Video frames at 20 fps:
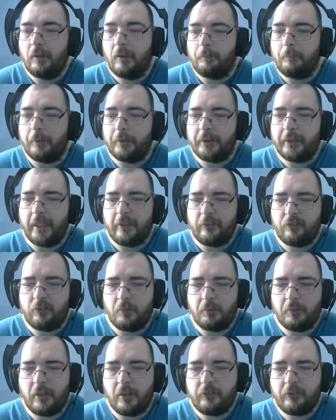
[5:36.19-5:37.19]
But yeah,
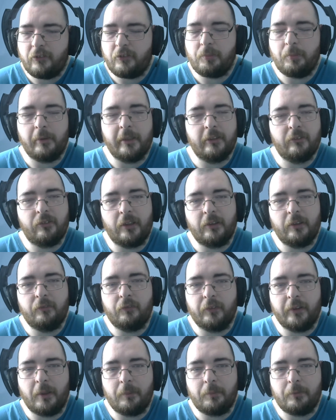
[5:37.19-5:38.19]
so I'm kind of disappointed. It's only
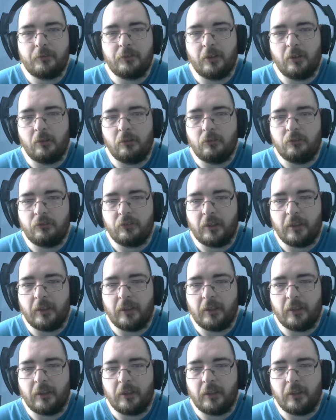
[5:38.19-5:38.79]
3 episodes